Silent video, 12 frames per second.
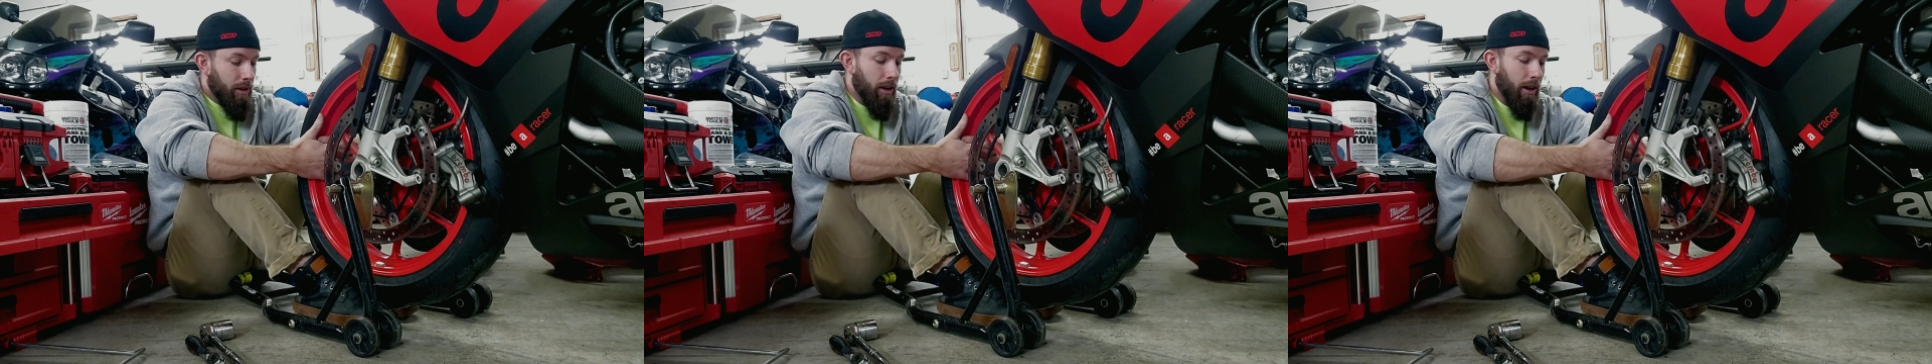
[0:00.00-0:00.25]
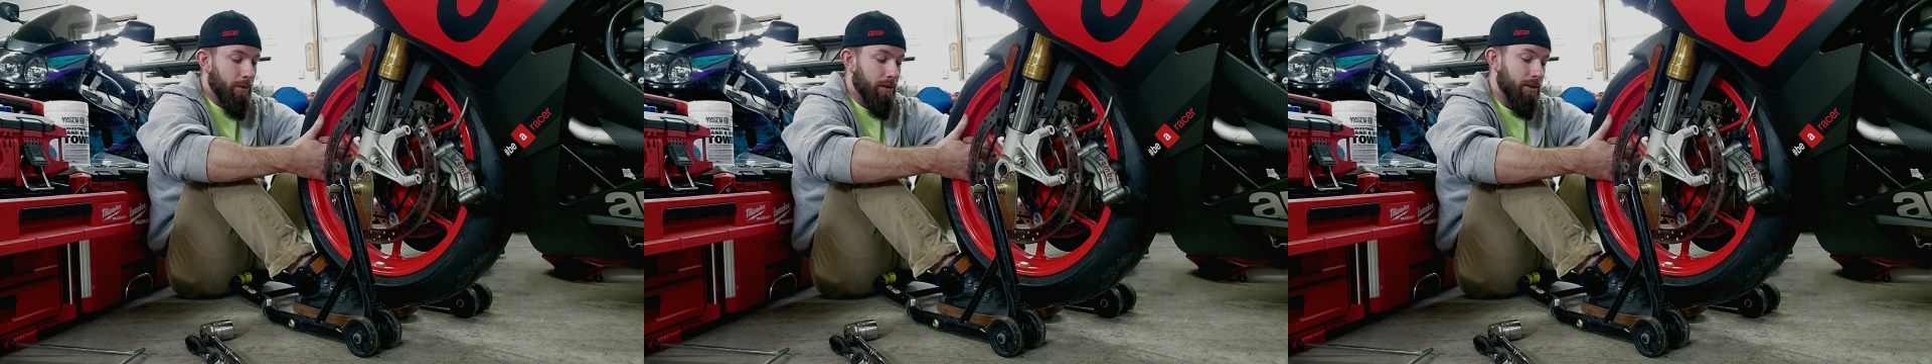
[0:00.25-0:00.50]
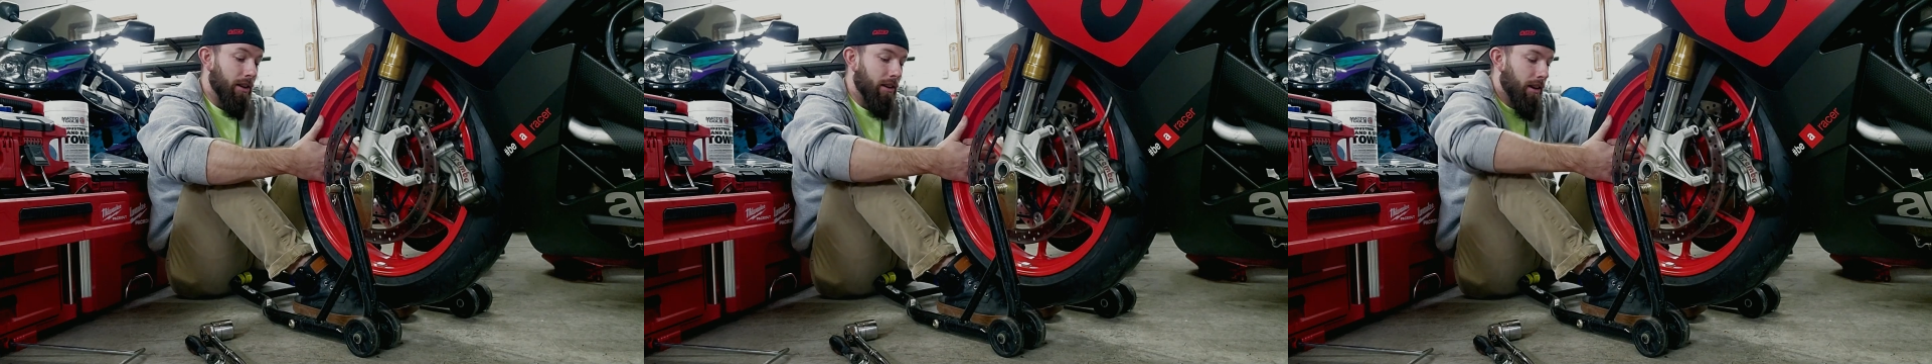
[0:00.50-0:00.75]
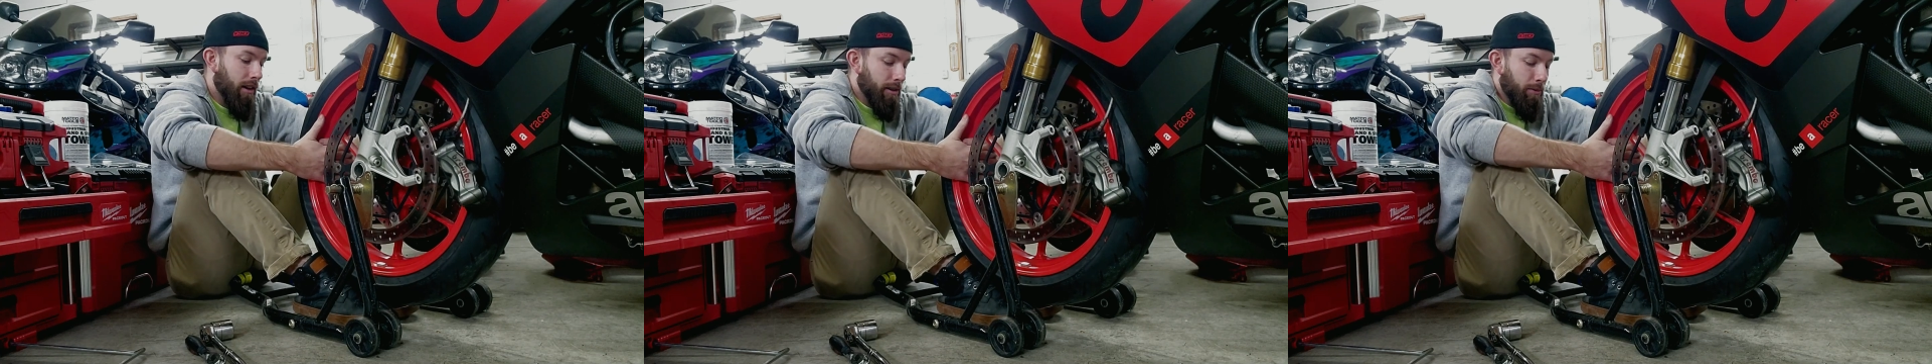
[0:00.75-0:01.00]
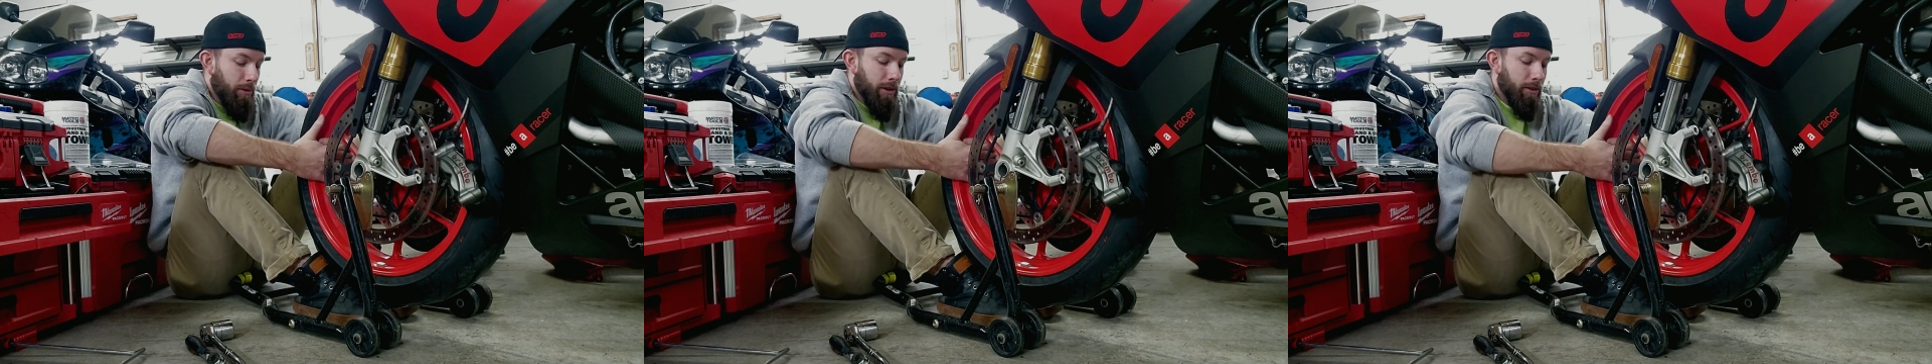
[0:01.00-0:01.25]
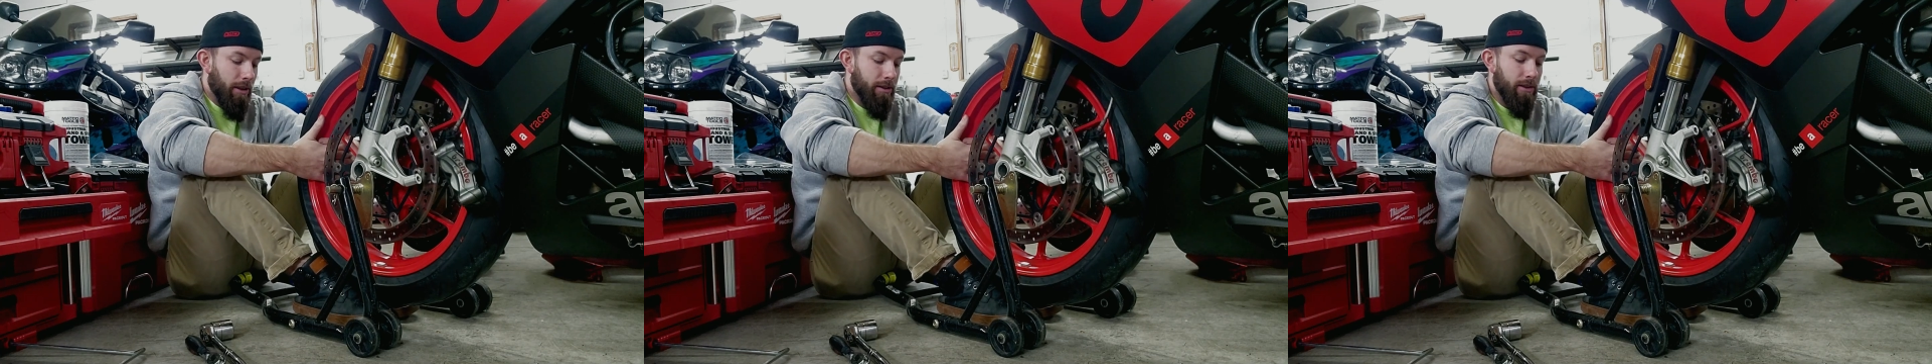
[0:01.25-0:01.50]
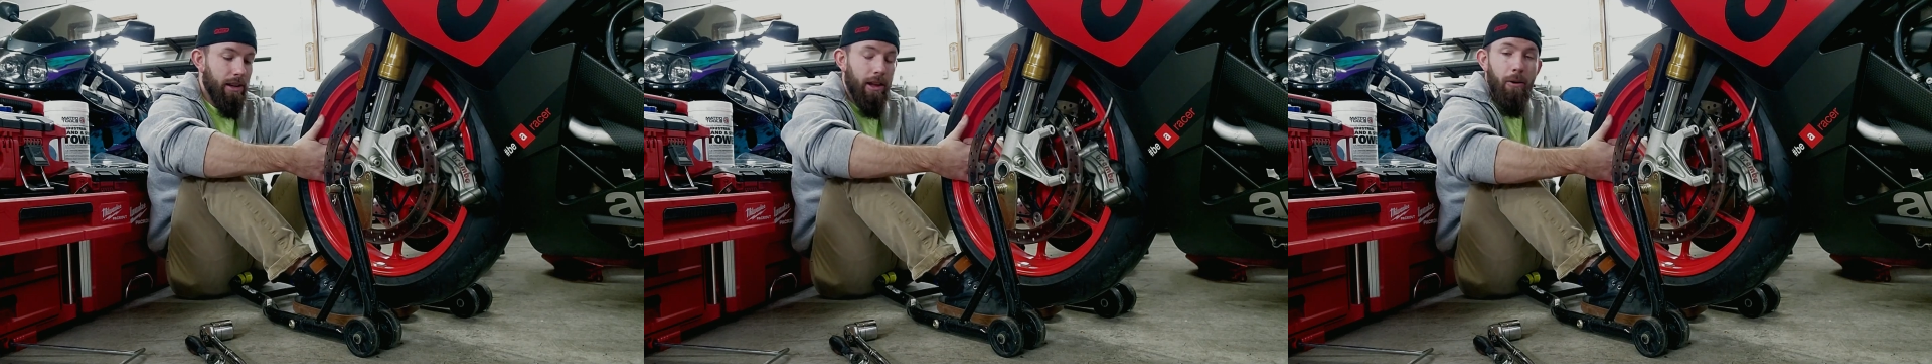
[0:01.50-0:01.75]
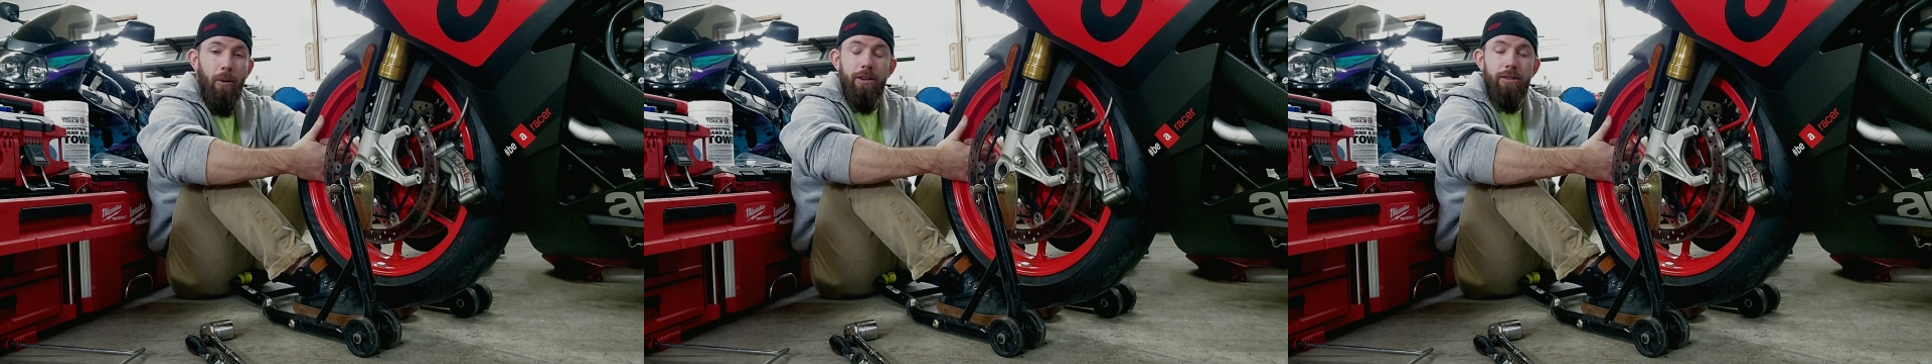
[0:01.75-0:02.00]
It was Sunday. I got to complete the rest of that
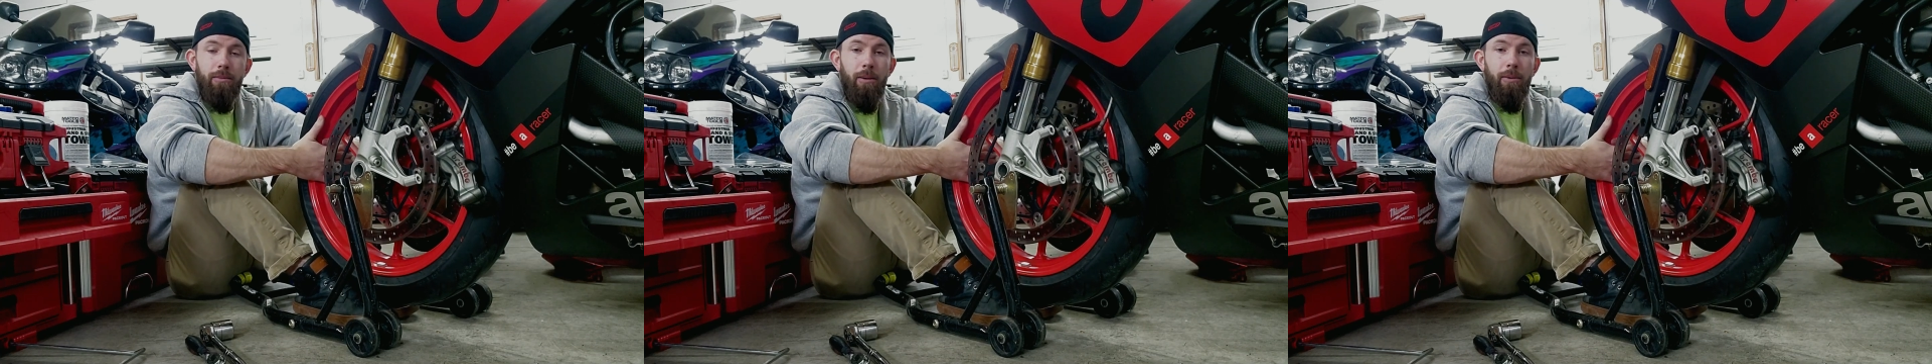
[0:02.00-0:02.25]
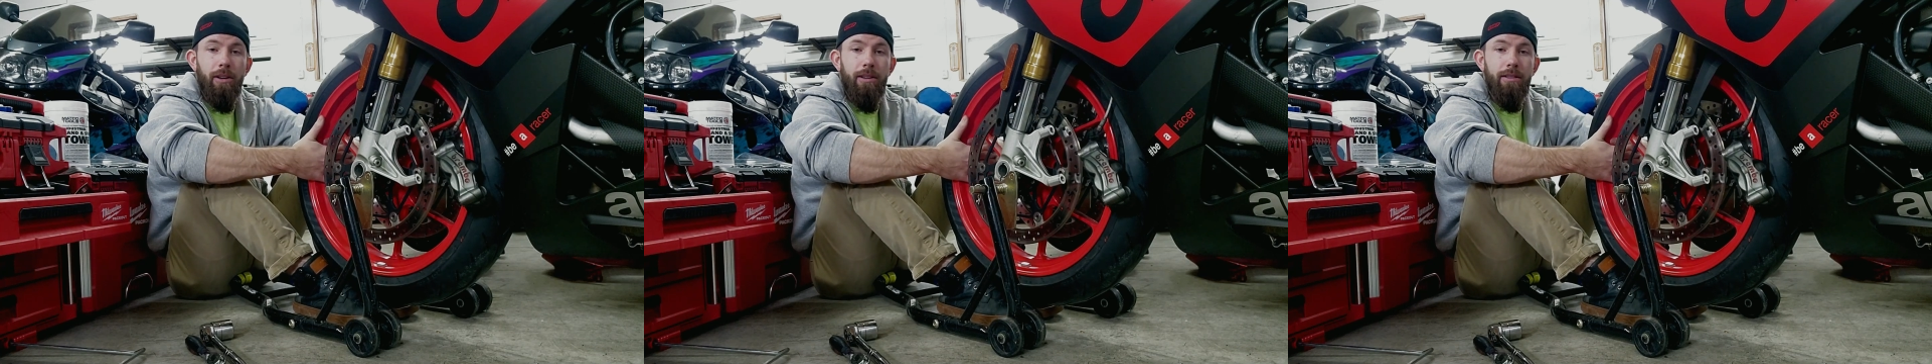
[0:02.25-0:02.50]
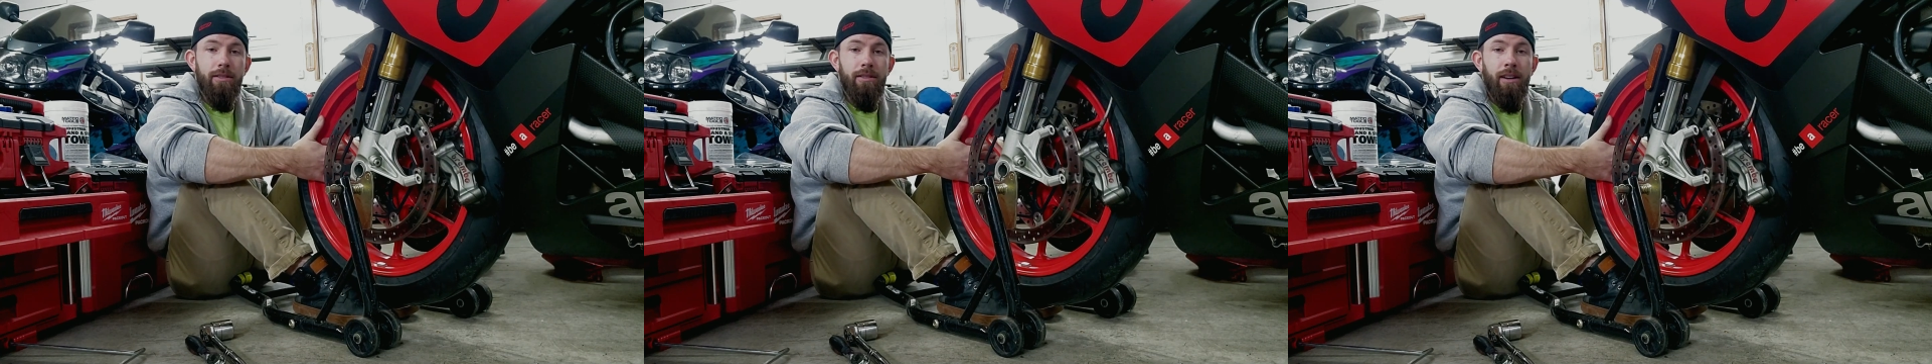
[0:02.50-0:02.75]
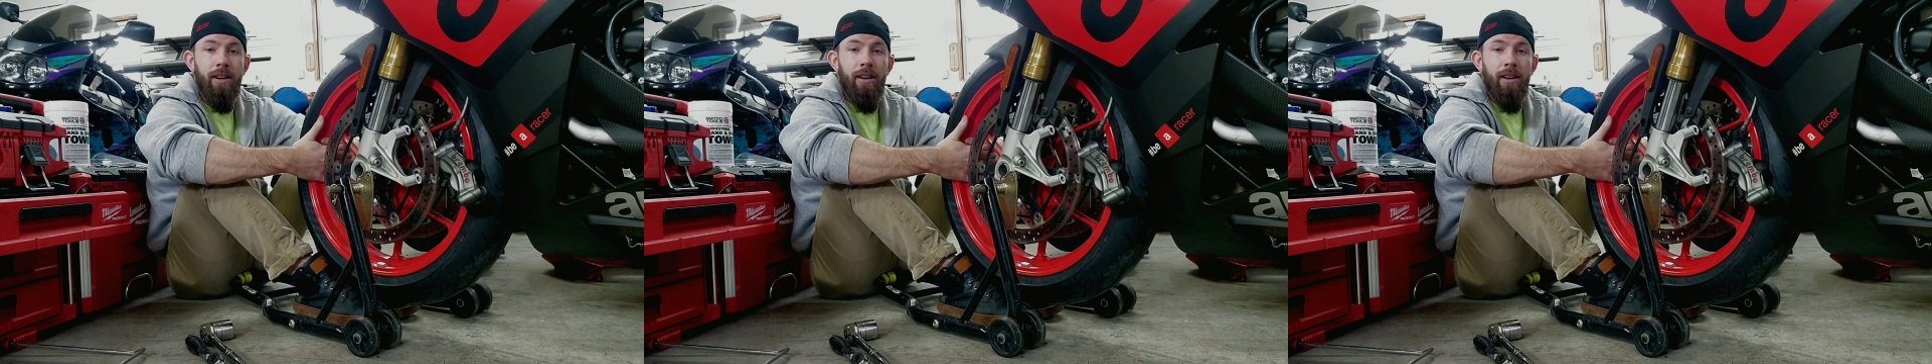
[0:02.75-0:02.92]
day watching my buddy's